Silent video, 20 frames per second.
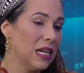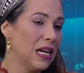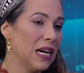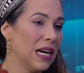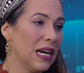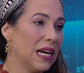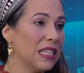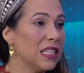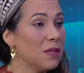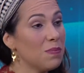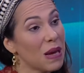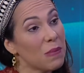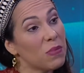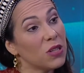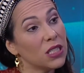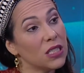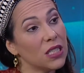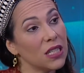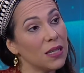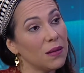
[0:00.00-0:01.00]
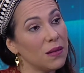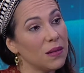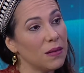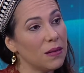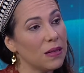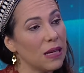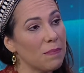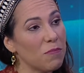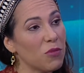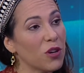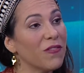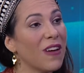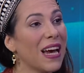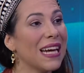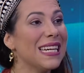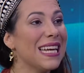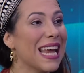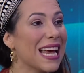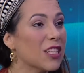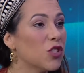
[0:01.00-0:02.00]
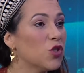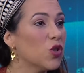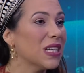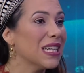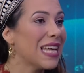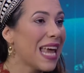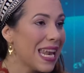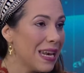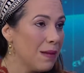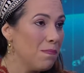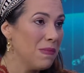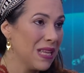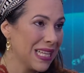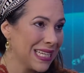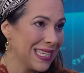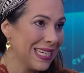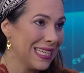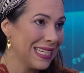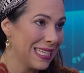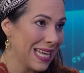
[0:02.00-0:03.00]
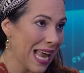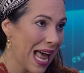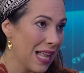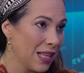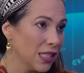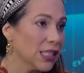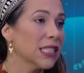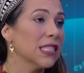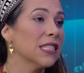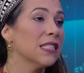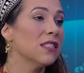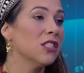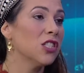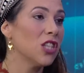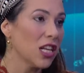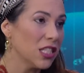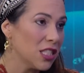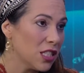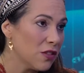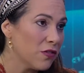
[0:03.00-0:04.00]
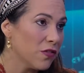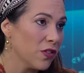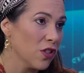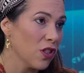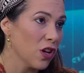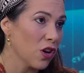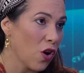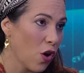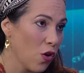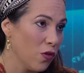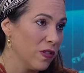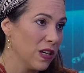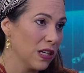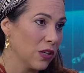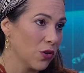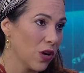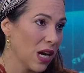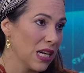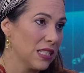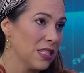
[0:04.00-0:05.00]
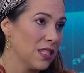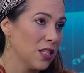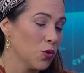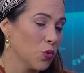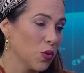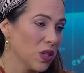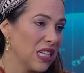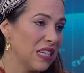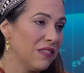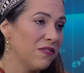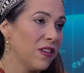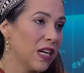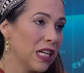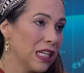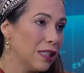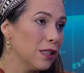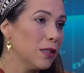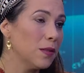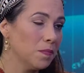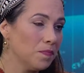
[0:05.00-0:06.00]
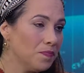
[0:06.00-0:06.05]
to be able to provide an extra $10 million just for the COVID crisis relief fund.